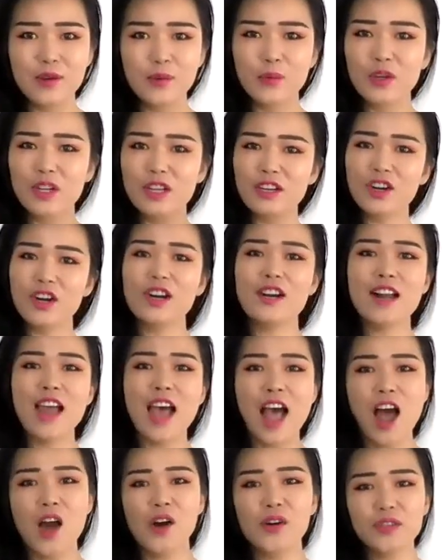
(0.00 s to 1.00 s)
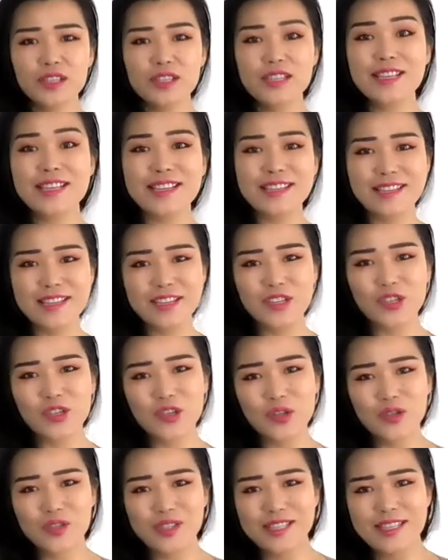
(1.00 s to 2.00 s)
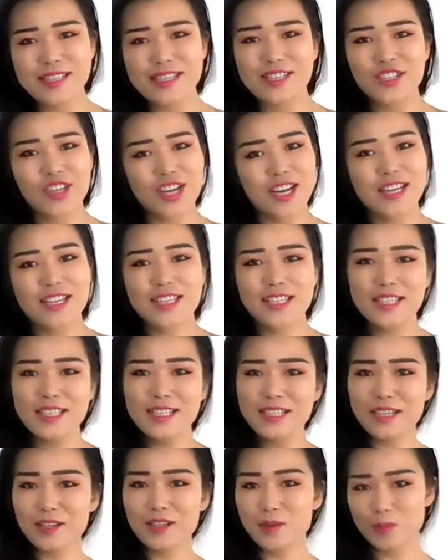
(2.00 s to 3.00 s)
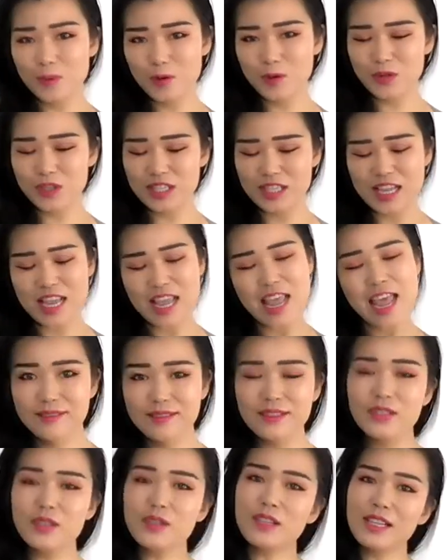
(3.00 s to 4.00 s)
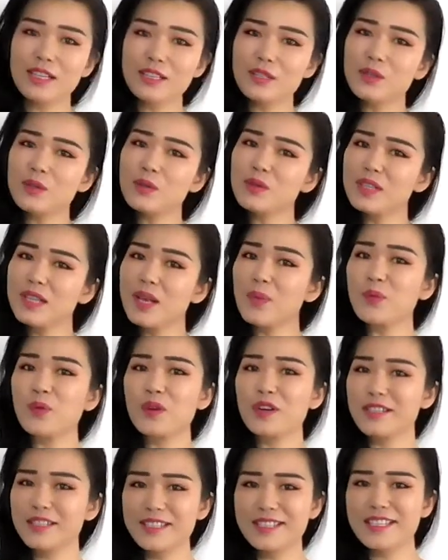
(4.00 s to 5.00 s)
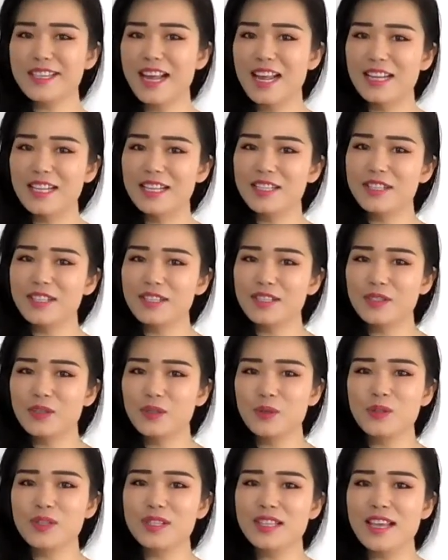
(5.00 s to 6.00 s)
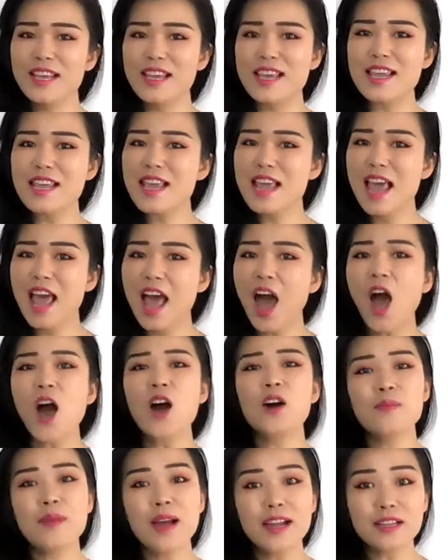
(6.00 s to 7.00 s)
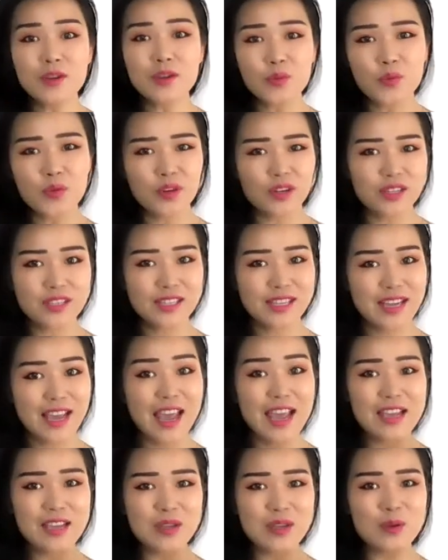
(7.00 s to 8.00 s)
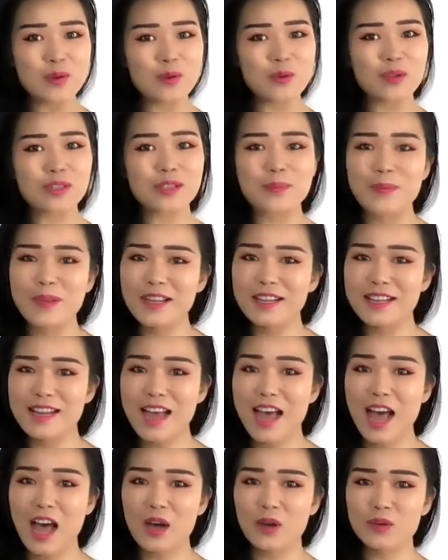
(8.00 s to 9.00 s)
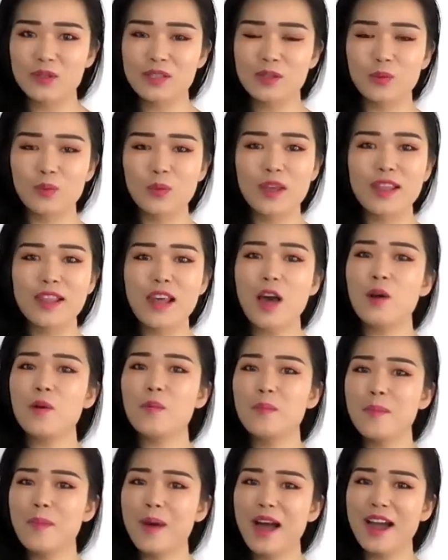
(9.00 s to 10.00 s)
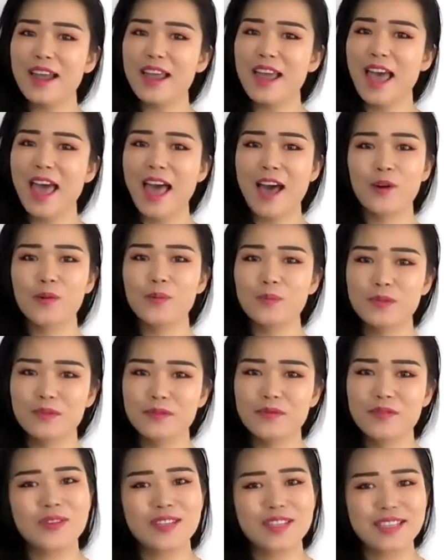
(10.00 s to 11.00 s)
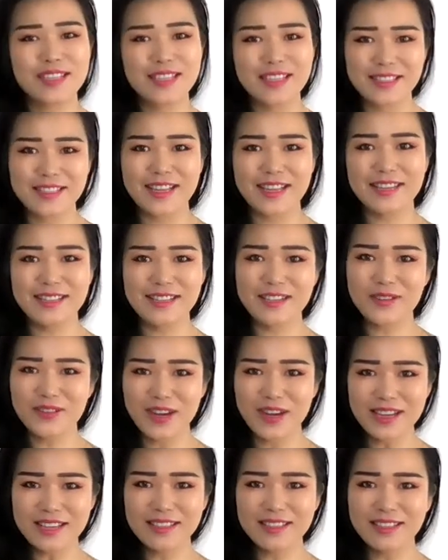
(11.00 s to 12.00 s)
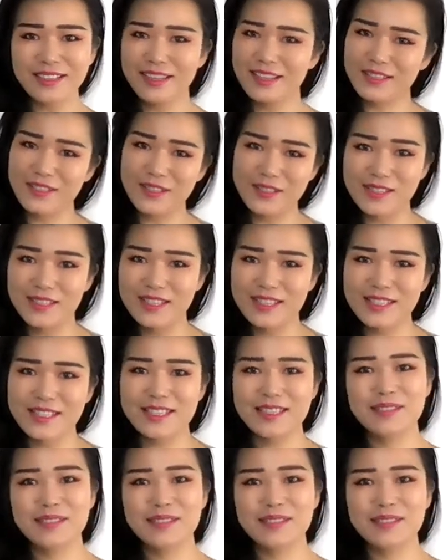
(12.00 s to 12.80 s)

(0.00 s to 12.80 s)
we learned all the initials in Chinese syllables. So let's do some words challenge to see how many words can you spit out without my help. Exciting, right? Let's do it.